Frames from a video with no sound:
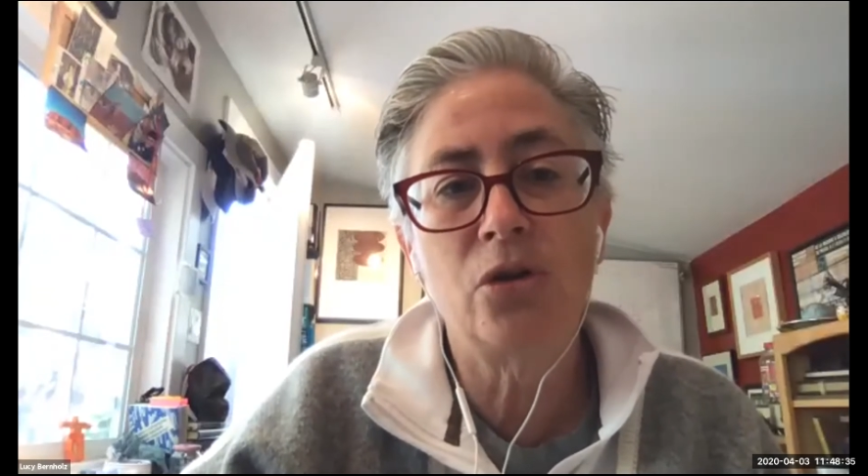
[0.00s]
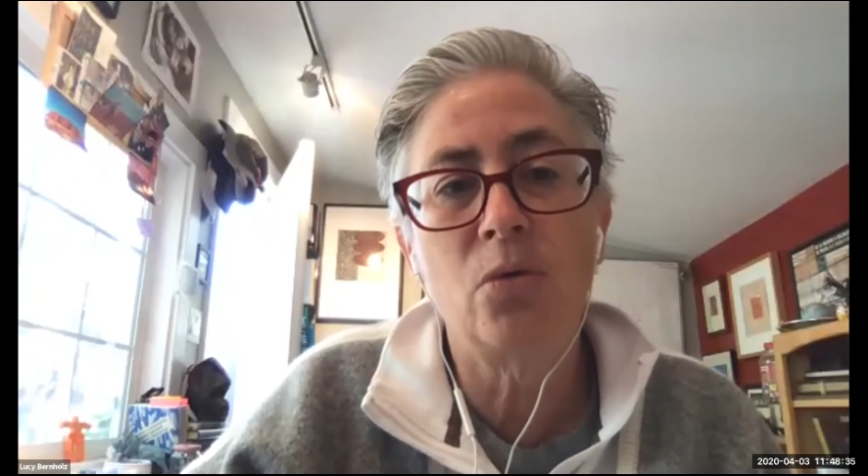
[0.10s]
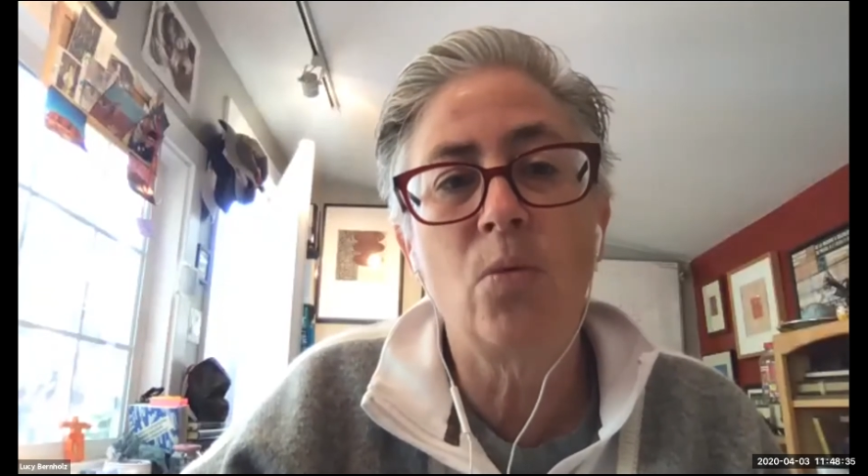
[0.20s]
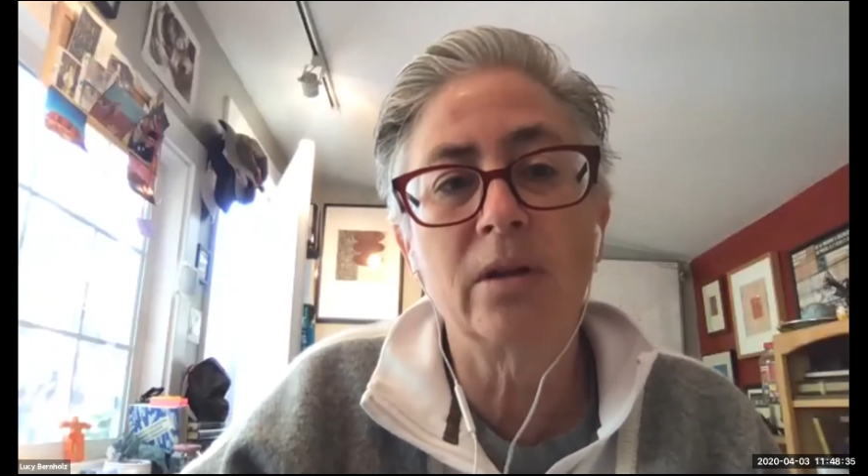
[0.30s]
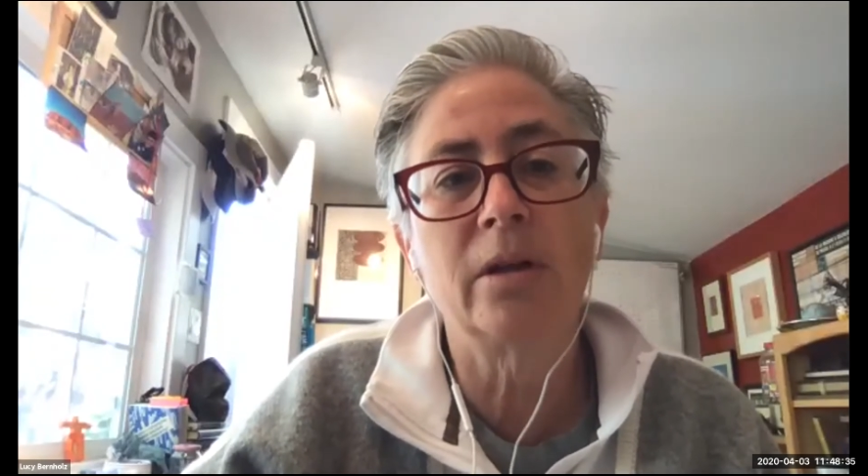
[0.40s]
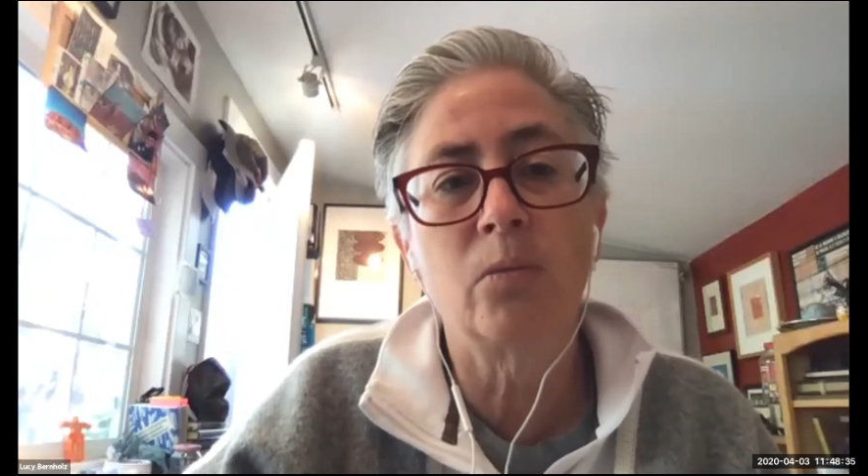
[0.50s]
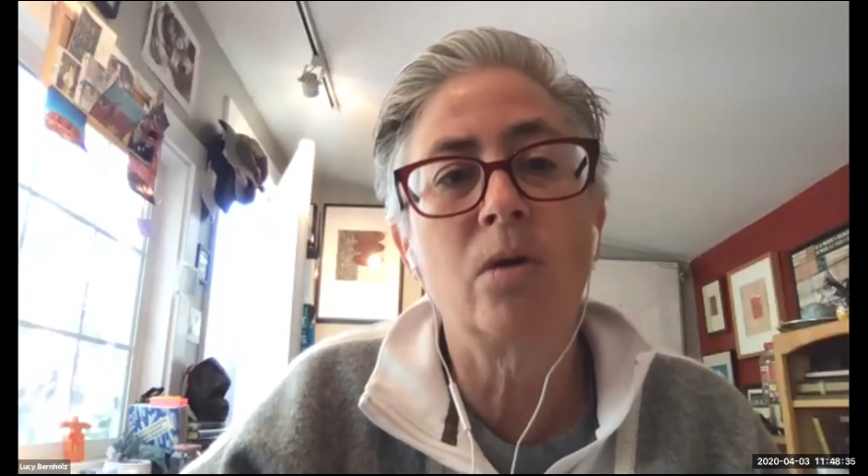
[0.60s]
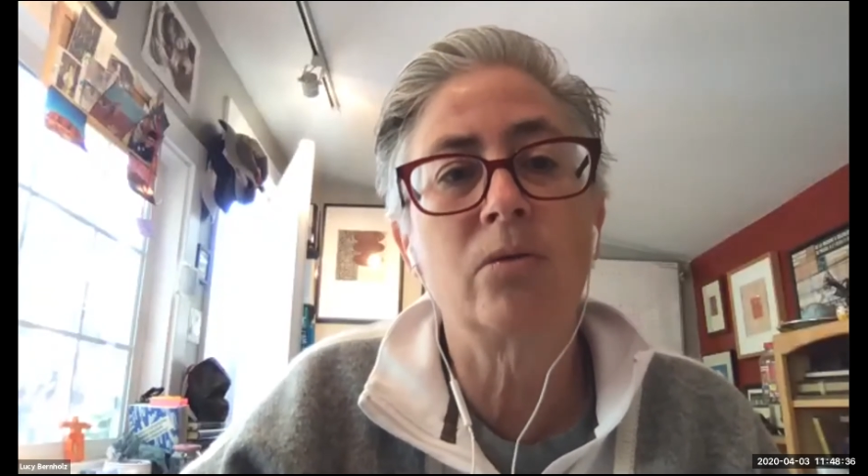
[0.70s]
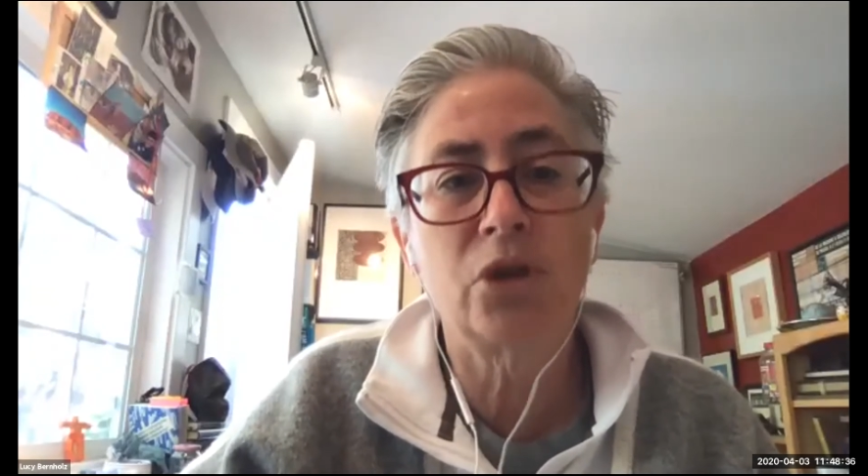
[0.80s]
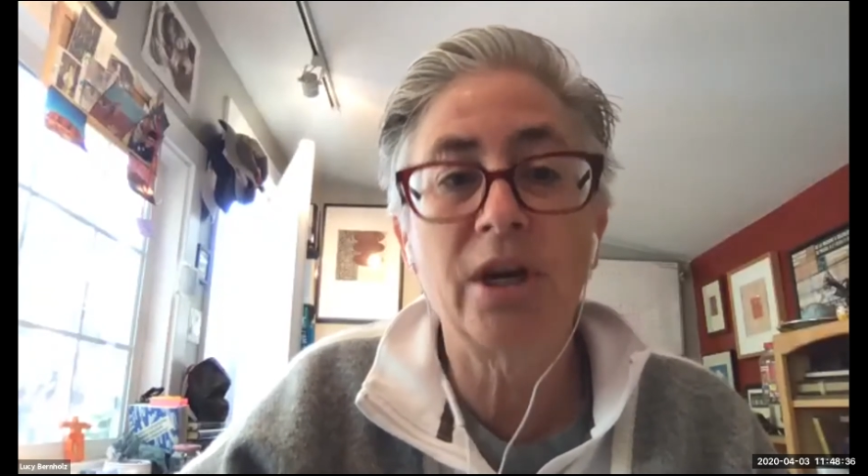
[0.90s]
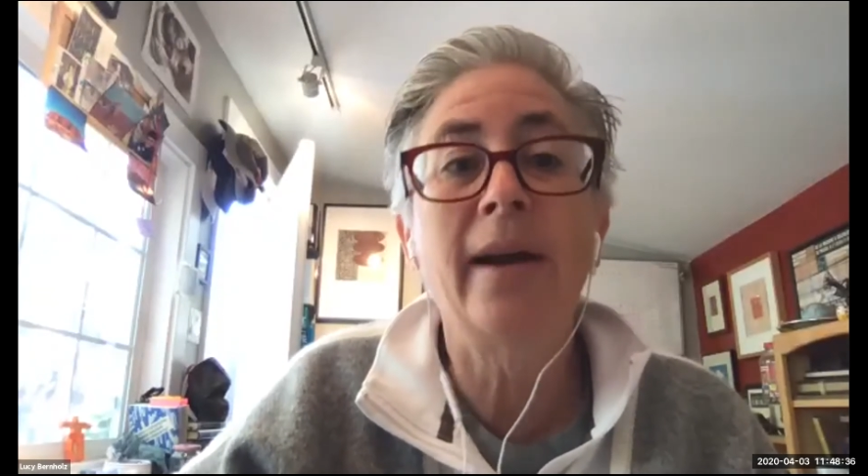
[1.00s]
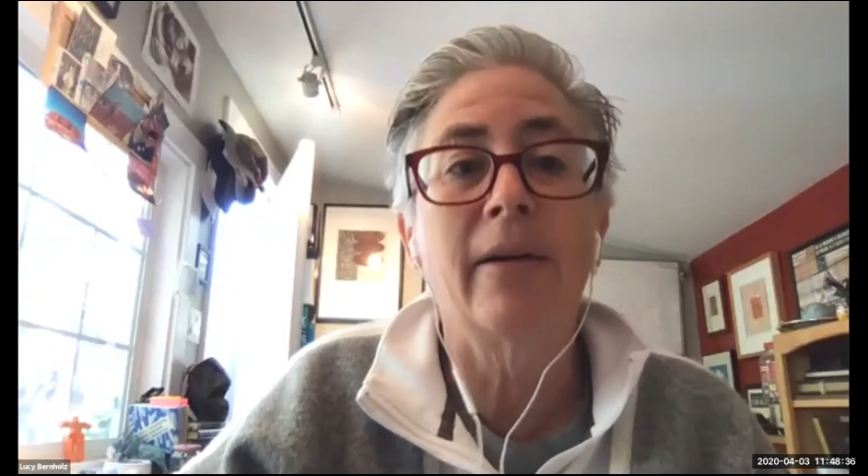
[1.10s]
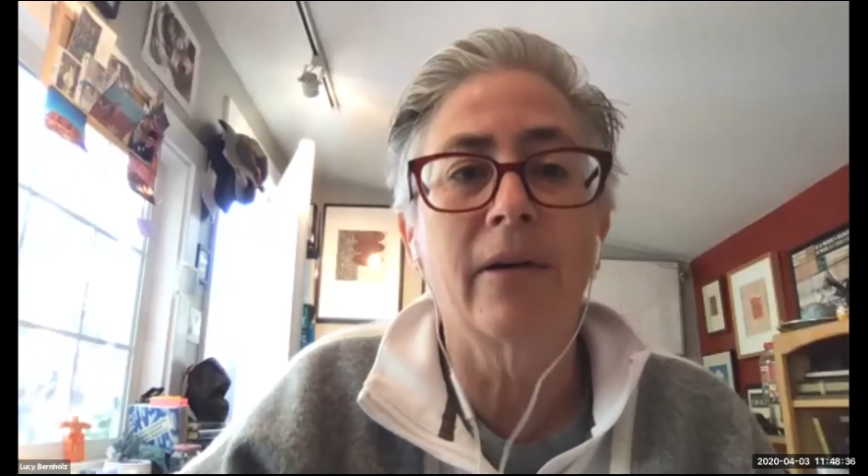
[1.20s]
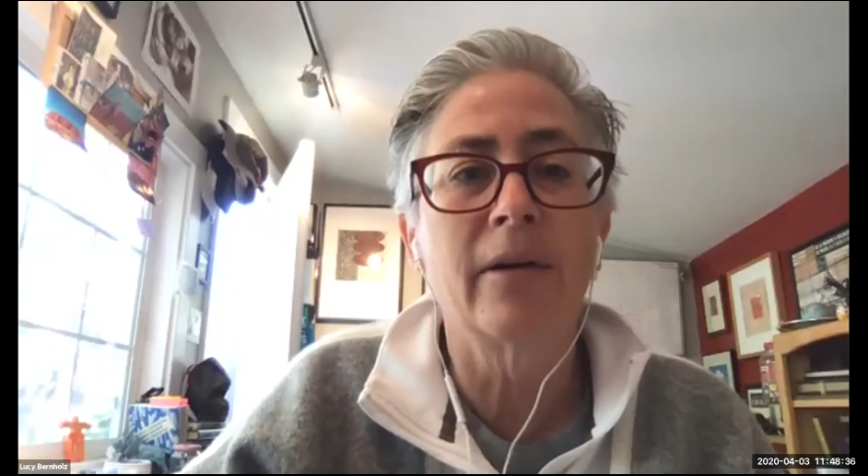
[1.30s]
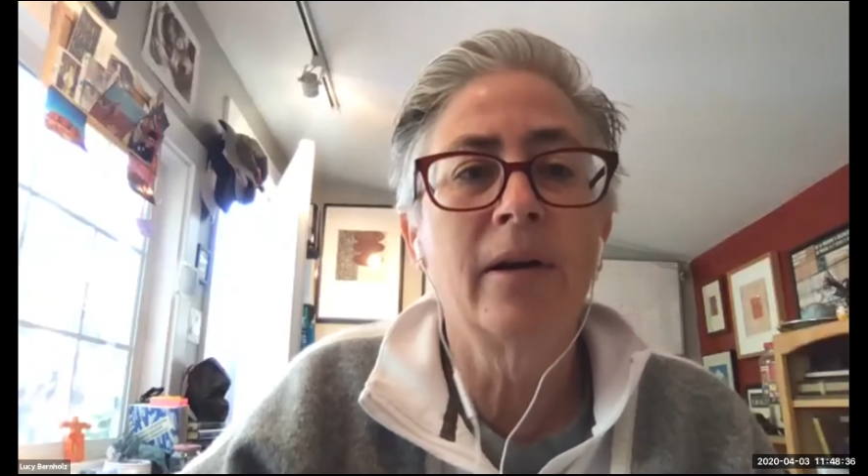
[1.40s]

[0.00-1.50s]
you will and won't share